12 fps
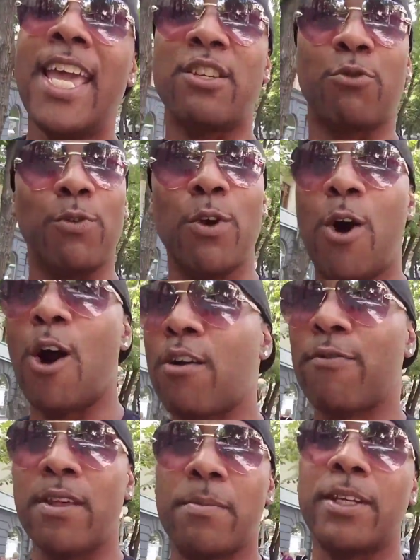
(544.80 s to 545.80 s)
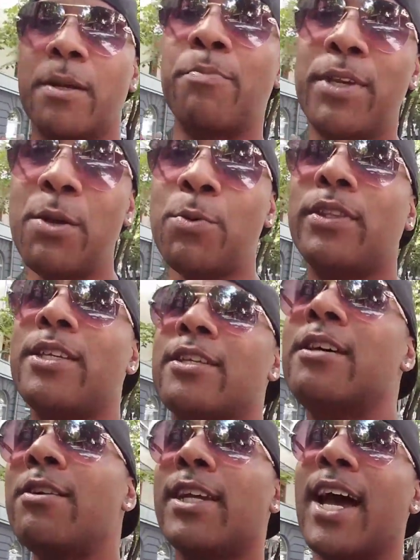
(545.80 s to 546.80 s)
it's real hard for them to compete with these
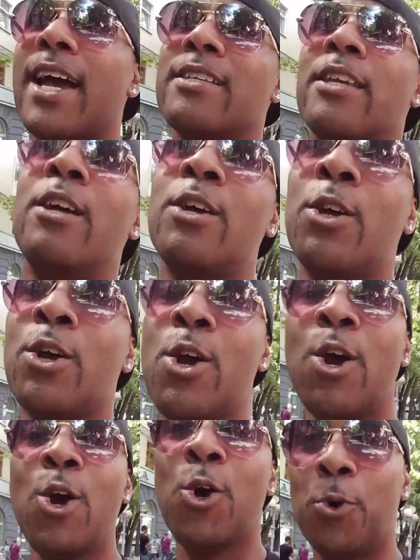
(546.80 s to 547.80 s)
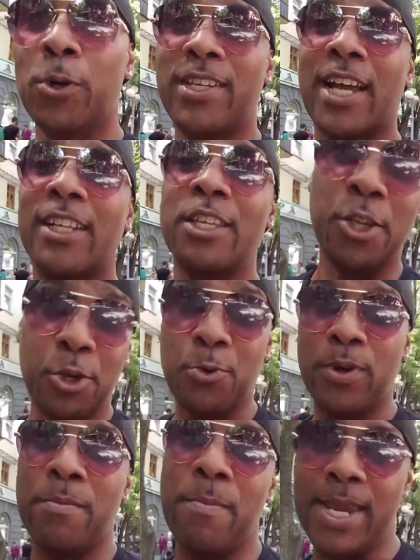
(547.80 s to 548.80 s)
other guys who are telling
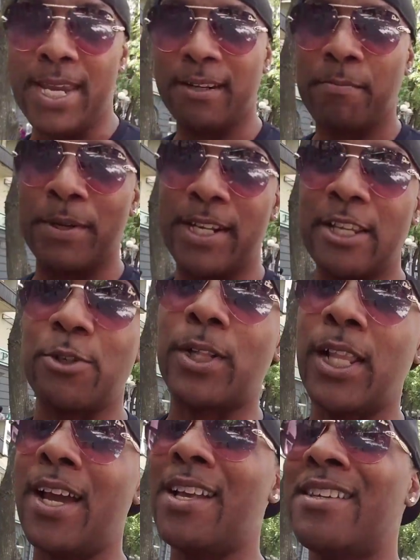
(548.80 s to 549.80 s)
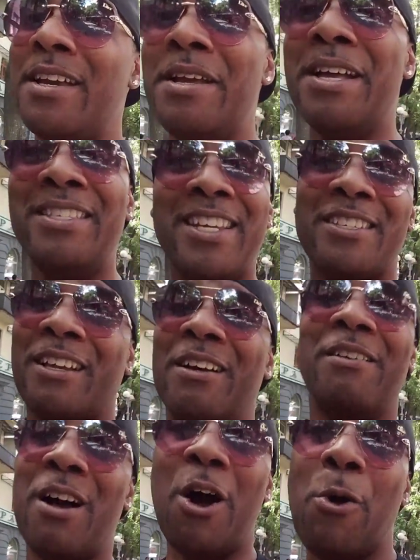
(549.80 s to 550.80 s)
you and me and potential clients just
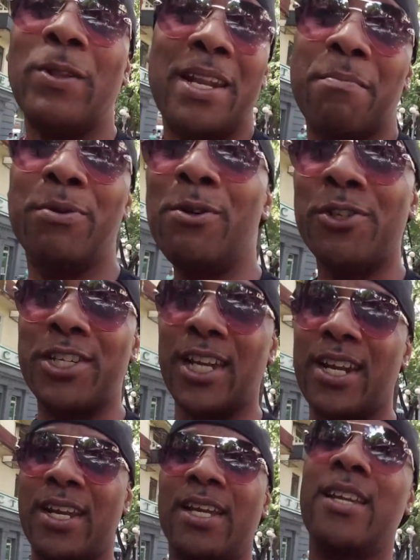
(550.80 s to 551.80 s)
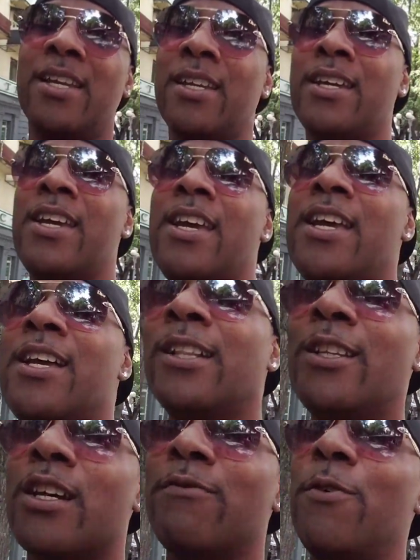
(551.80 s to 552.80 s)
a whole lot of bullshit.
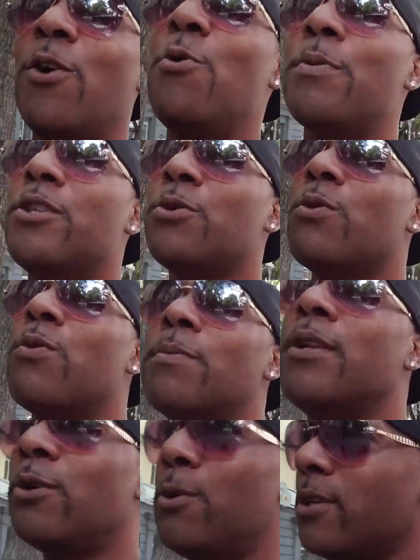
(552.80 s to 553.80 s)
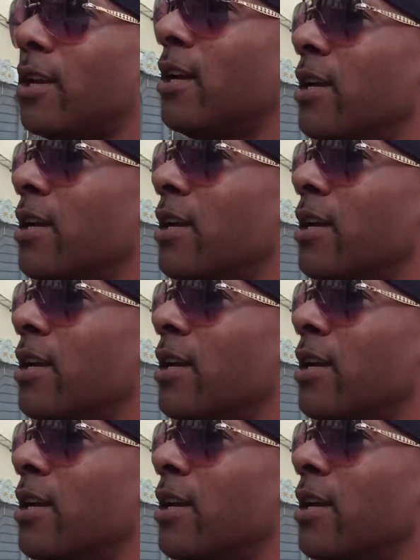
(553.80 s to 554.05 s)
Look, if you're open to a woman who's,